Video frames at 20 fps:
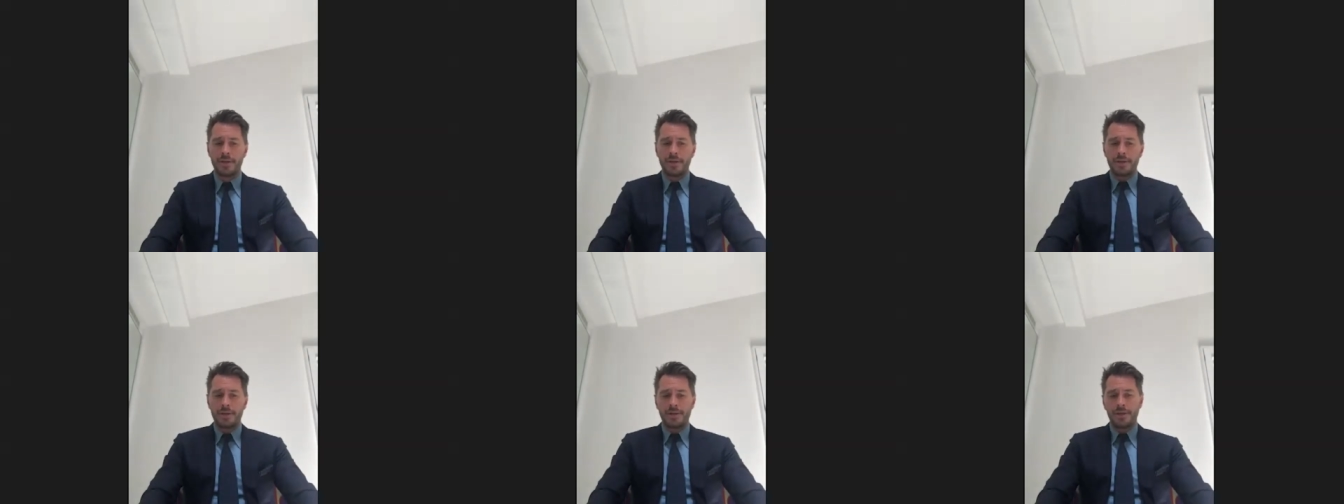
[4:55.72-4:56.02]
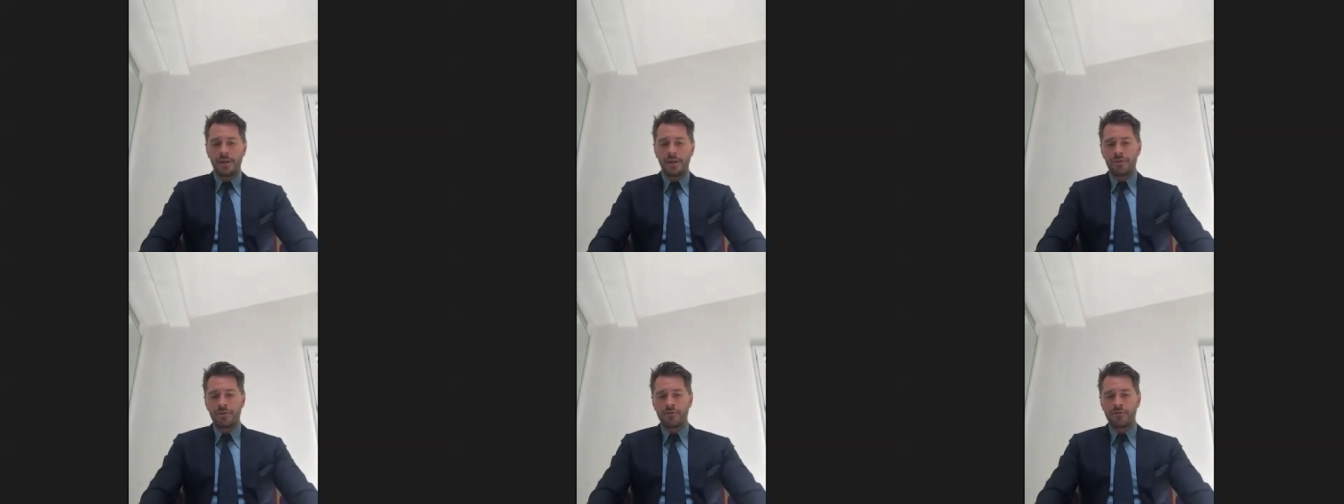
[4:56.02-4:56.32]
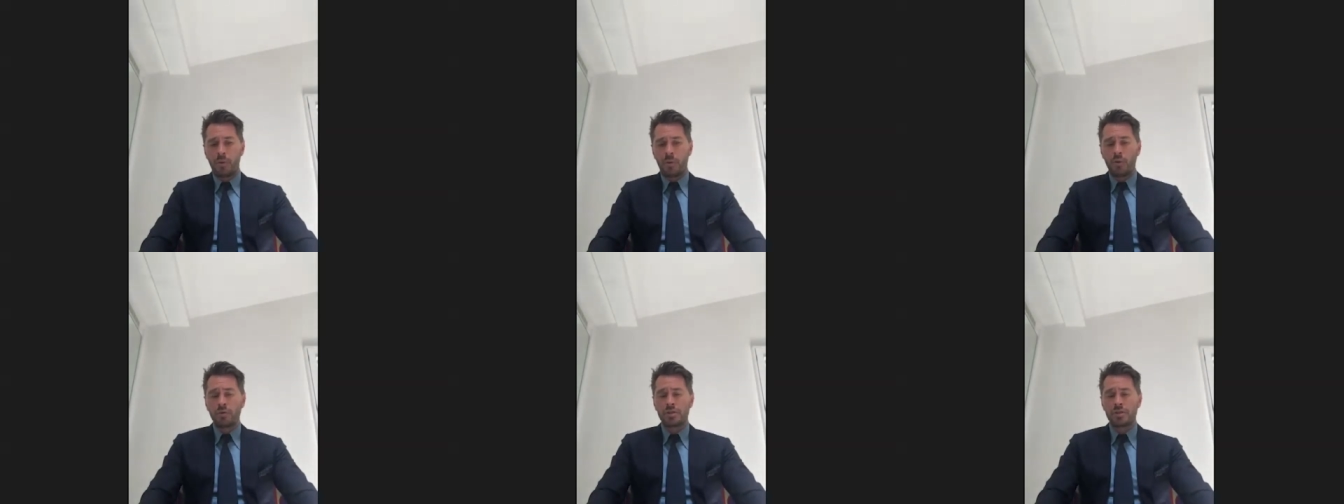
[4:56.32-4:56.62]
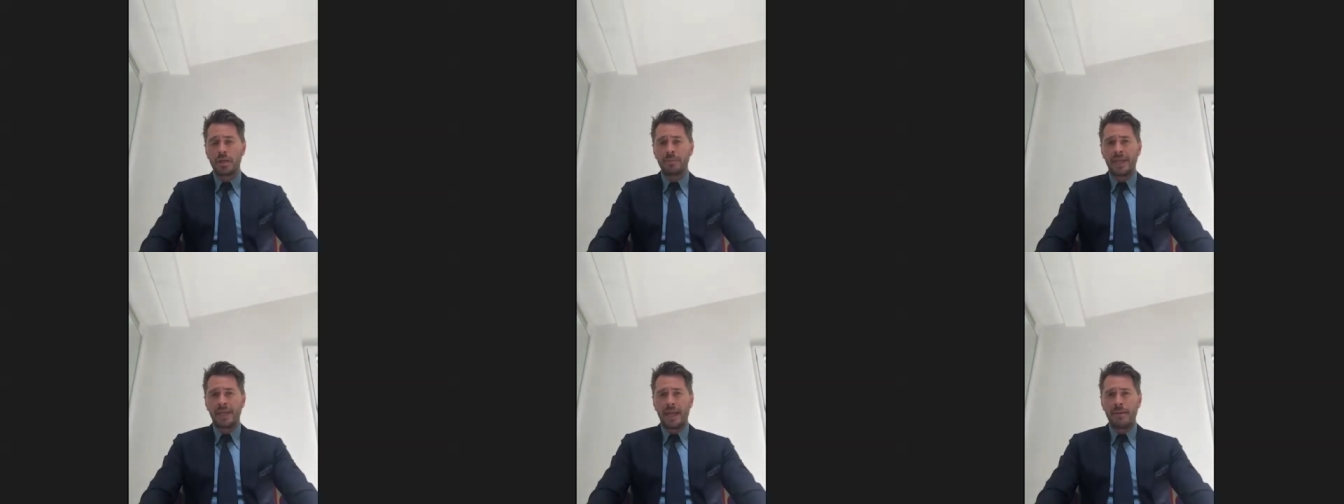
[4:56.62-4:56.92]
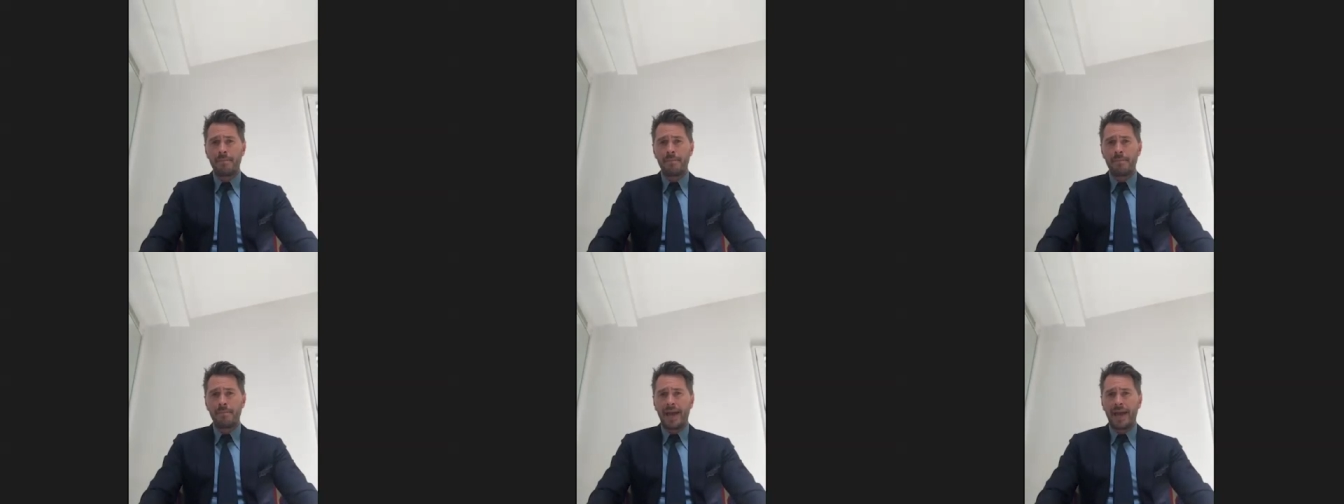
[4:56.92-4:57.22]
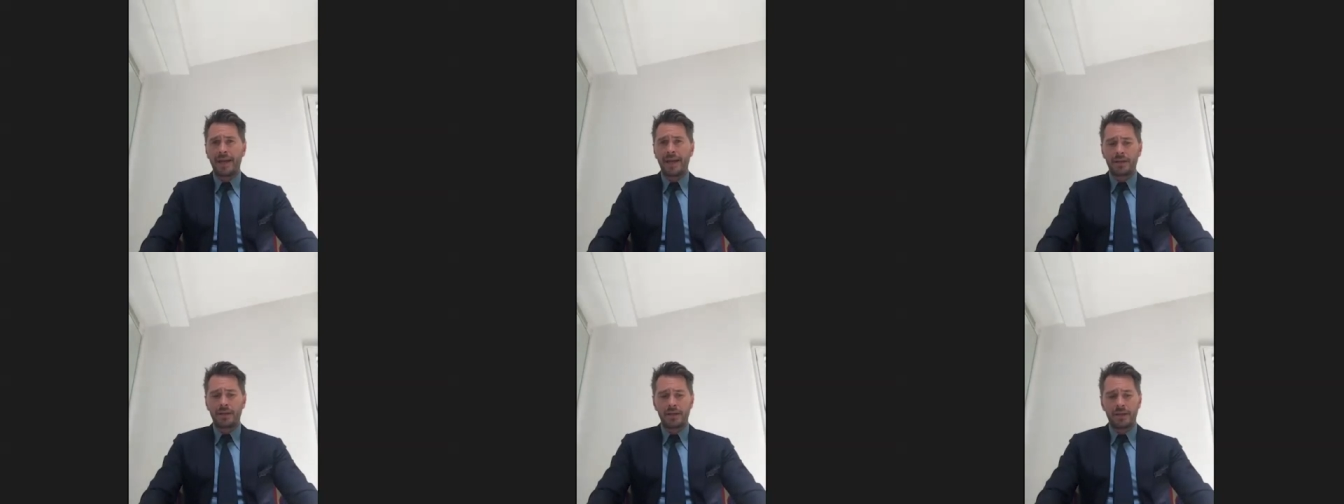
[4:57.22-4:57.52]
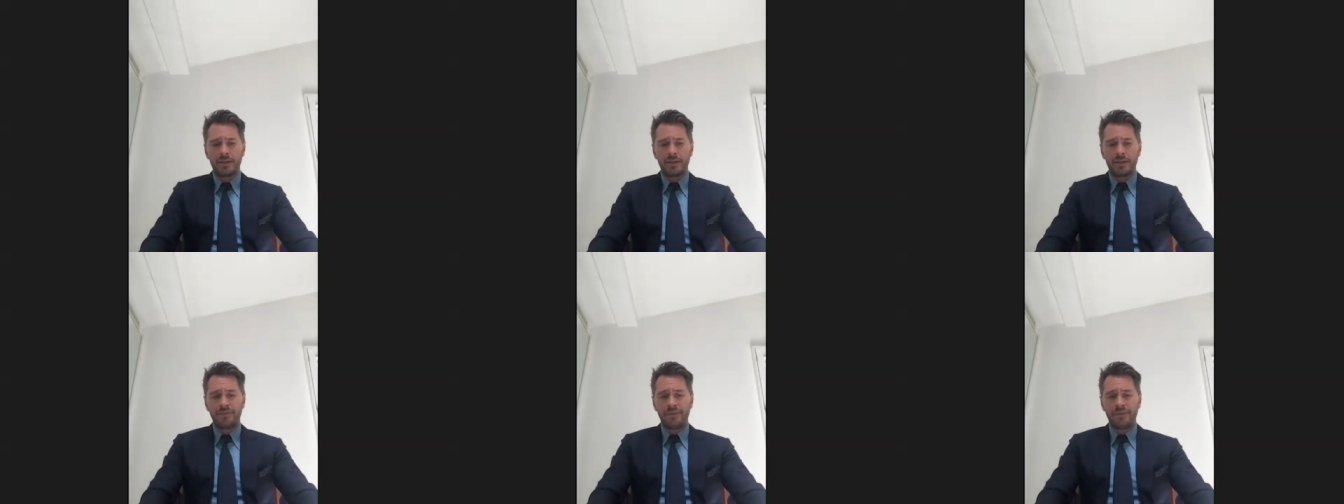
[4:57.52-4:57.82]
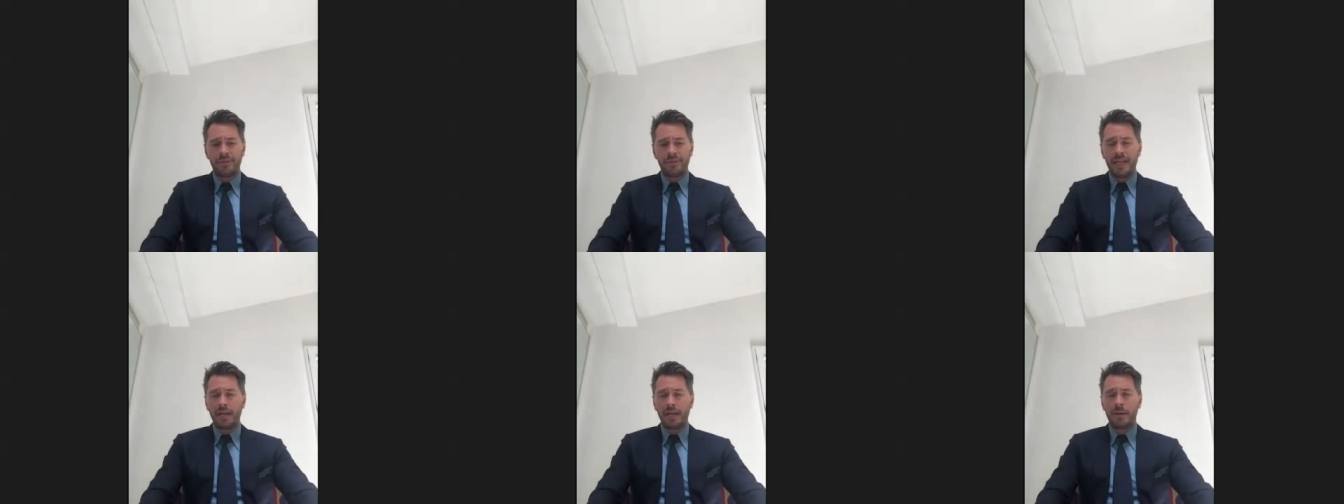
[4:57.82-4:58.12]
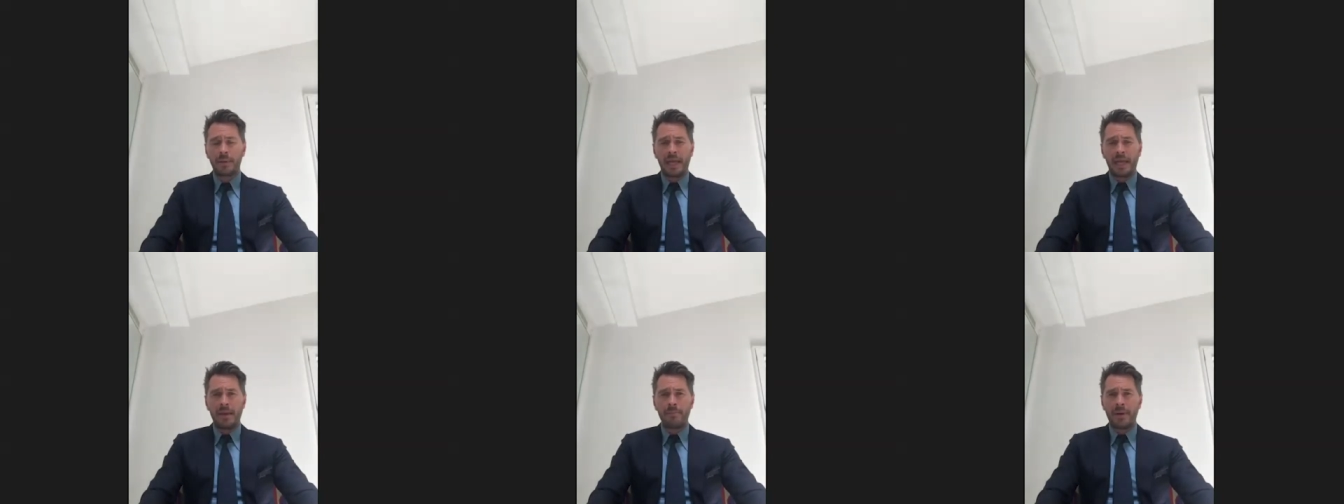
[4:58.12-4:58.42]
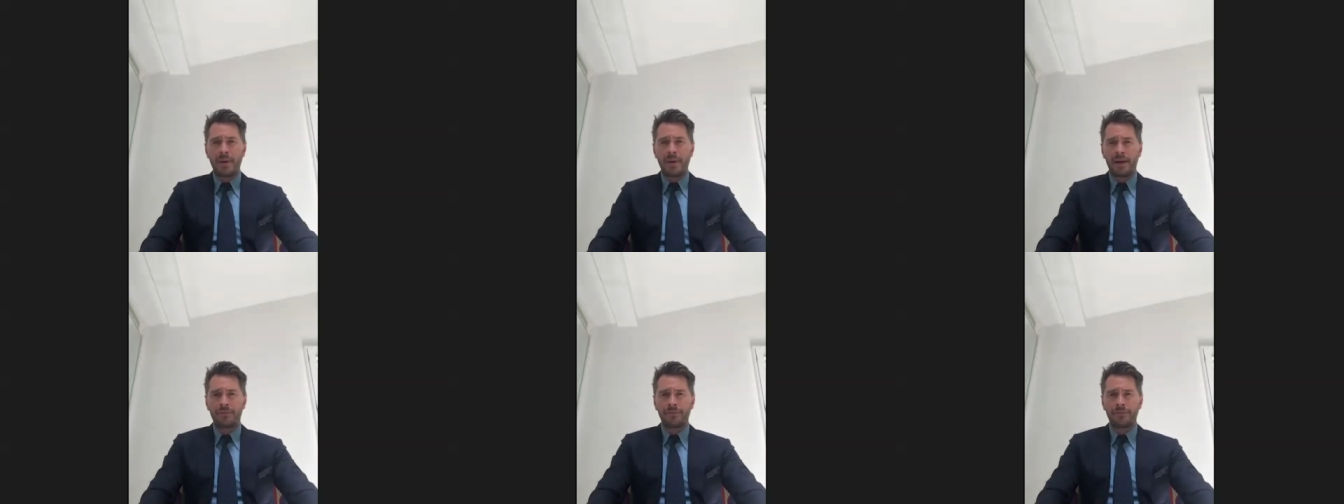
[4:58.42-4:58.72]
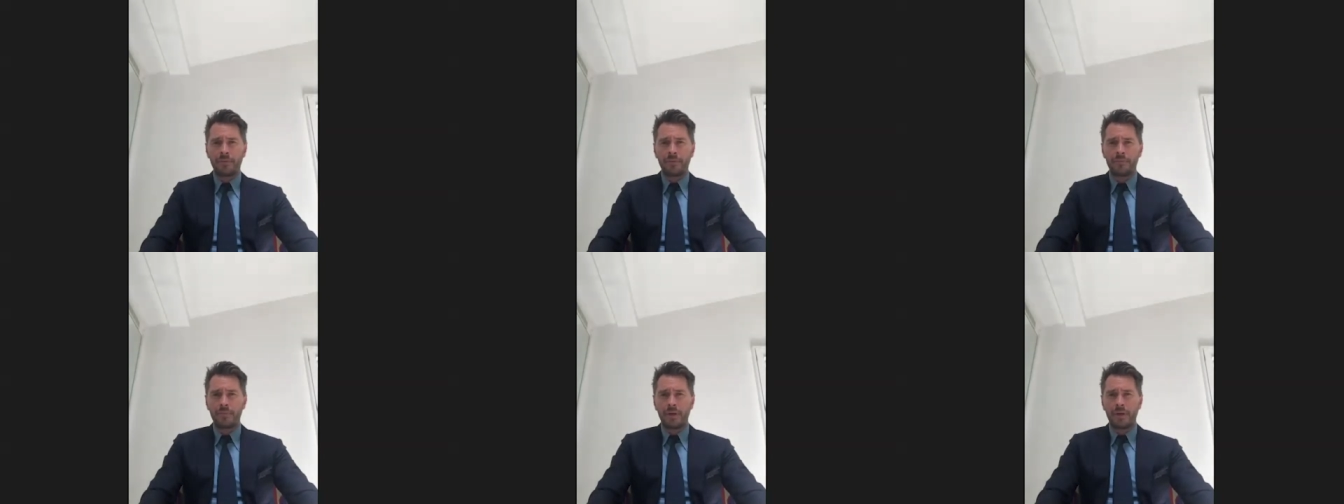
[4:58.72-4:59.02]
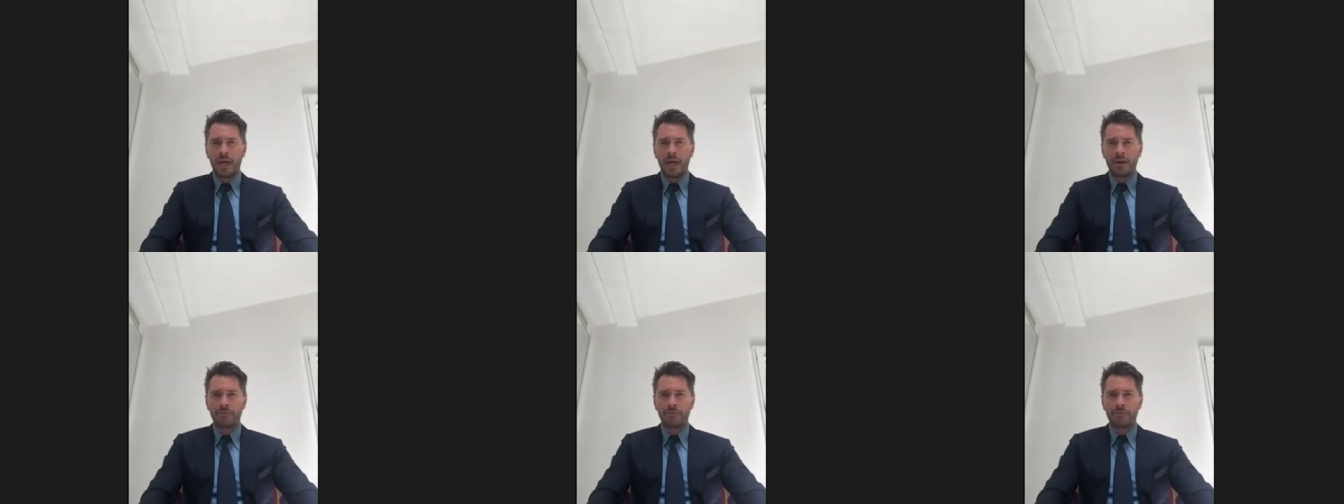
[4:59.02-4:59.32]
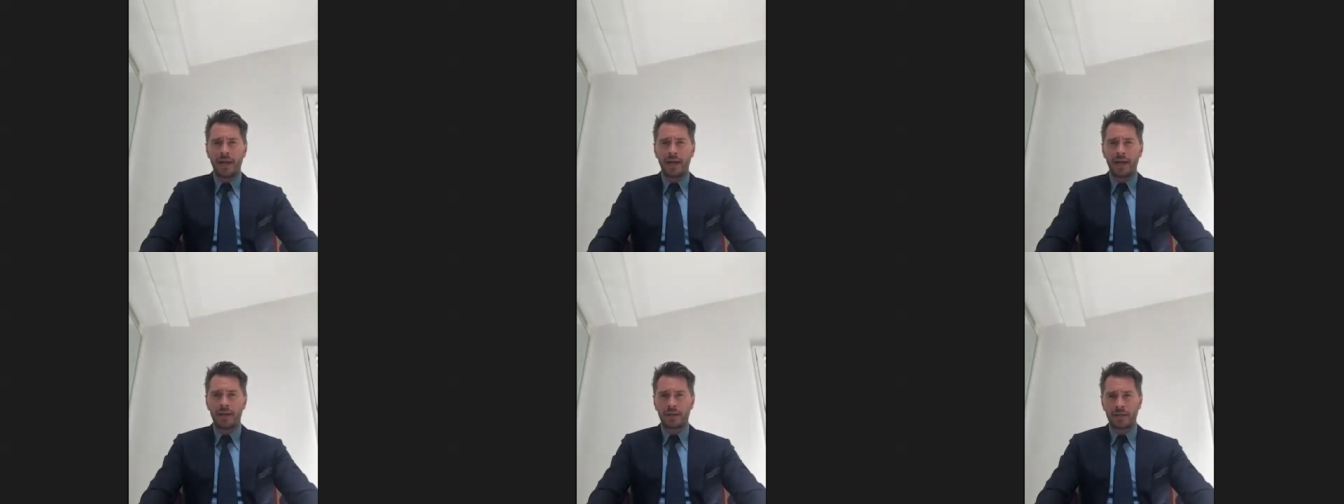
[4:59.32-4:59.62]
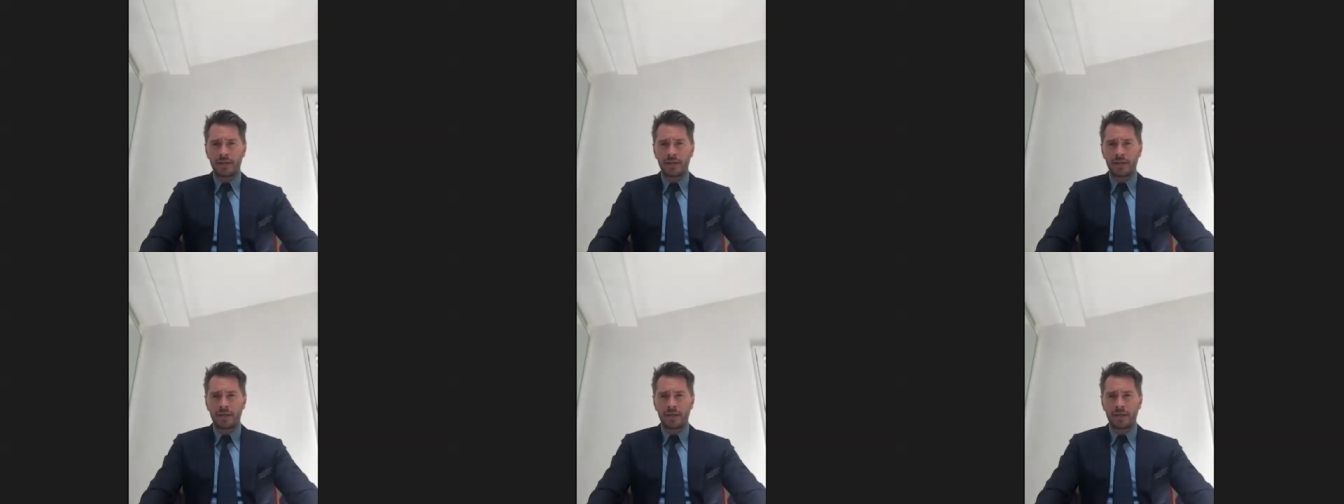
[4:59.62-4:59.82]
the reports I'm getting back and the feeling I'm getting back from our